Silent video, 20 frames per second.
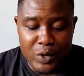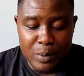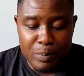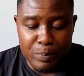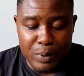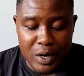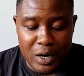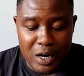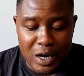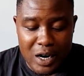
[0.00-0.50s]

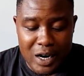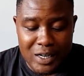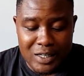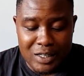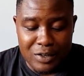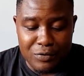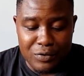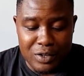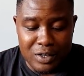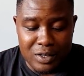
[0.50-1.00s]
but I
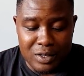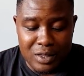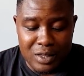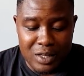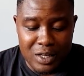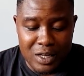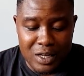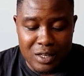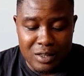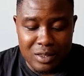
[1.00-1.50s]
definitely
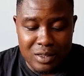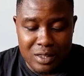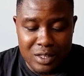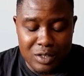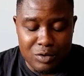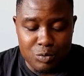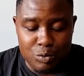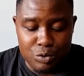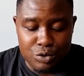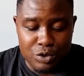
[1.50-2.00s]
think
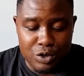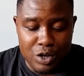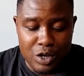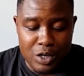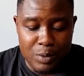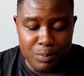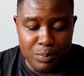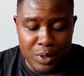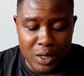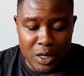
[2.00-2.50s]
this will
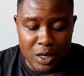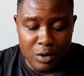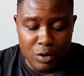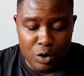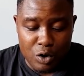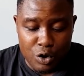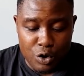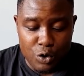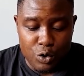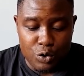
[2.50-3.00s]
certainly be a
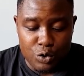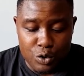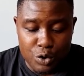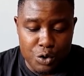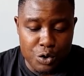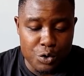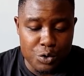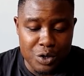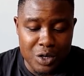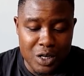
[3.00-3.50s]

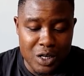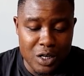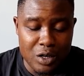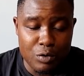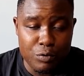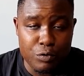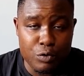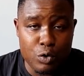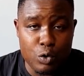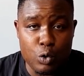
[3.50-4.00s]
good kit.
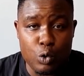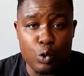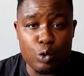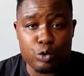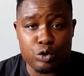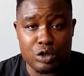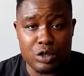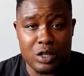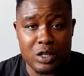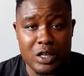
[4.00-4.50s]
Of
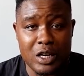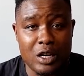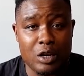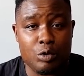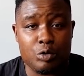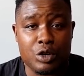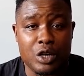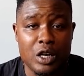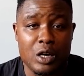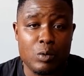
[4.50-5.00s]
course, the yellow
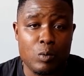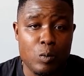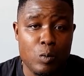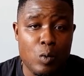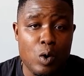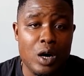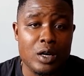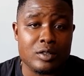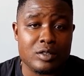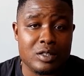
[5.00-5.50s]
kit
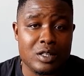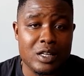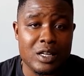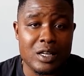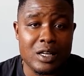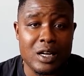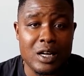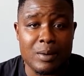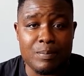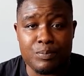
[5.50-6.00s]
was
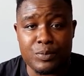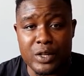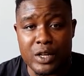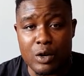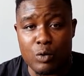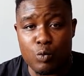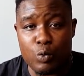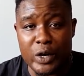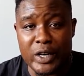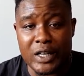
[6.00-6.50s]
the
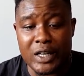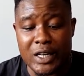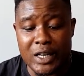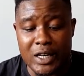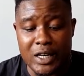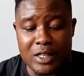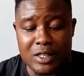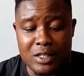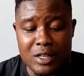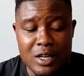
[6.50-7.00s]
away
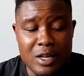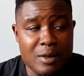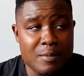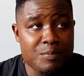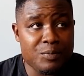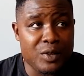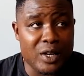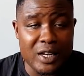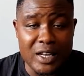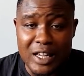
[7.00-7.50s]
kit,
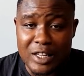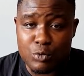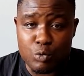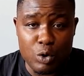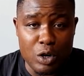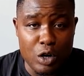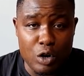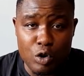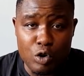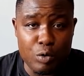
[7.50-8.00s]
and that's
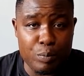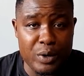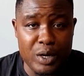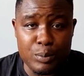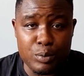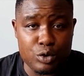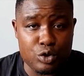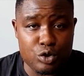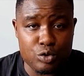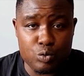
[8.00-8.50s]
what a lot of
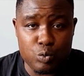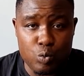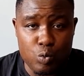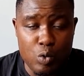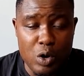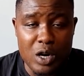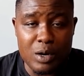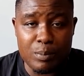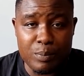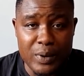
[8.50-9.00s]
people just
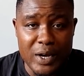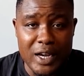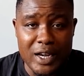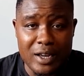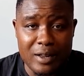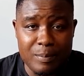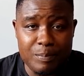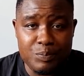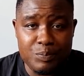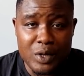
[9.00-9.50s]
want back.
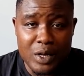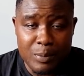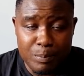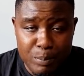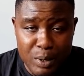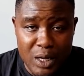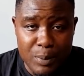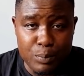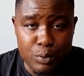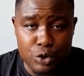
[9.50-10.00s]

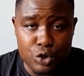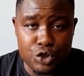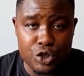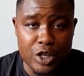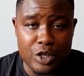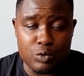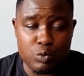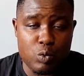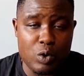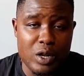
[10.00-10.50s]
People
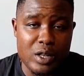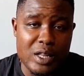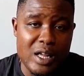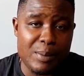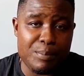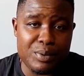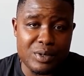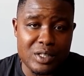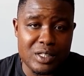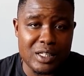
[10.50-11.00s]
just want
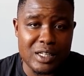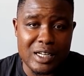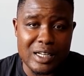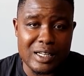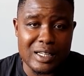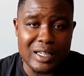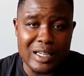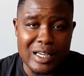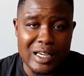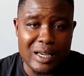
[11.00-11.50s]
that
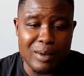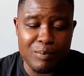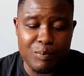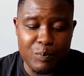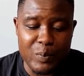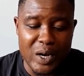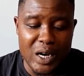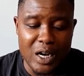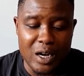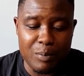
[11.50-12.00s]
particular kit
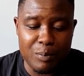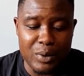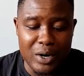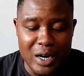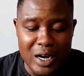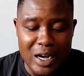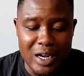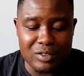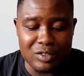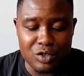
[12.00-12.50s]
back. But
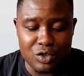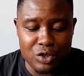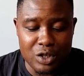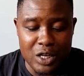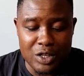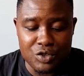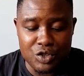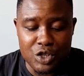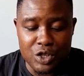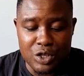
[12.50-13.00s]
as
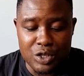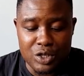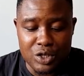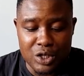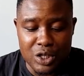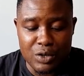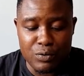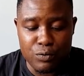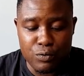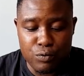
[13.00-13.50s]
you can
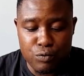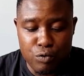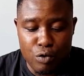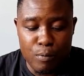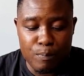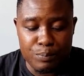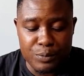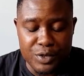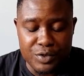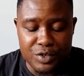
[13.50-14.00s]
see
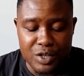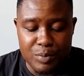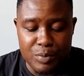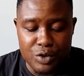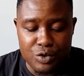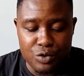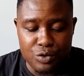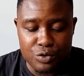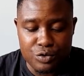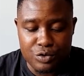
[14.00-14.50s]
from this
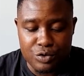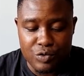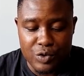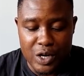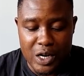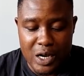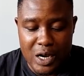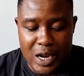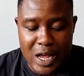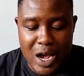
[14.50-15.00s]
image on the
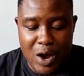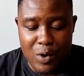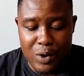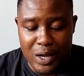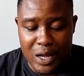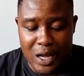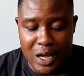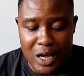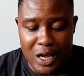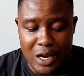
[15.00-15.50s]
screen now,
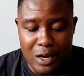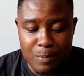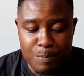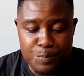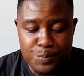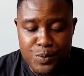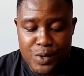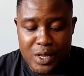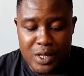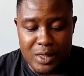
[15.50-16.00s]
again,
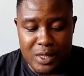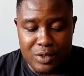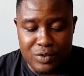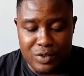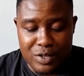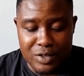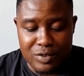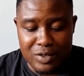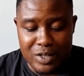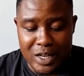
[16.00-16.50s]

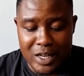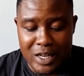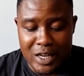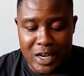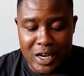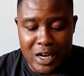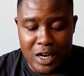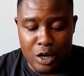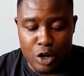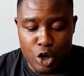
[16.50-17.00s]
this is
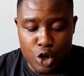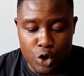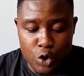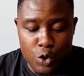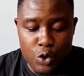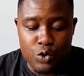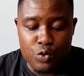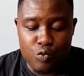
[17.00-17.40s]
a good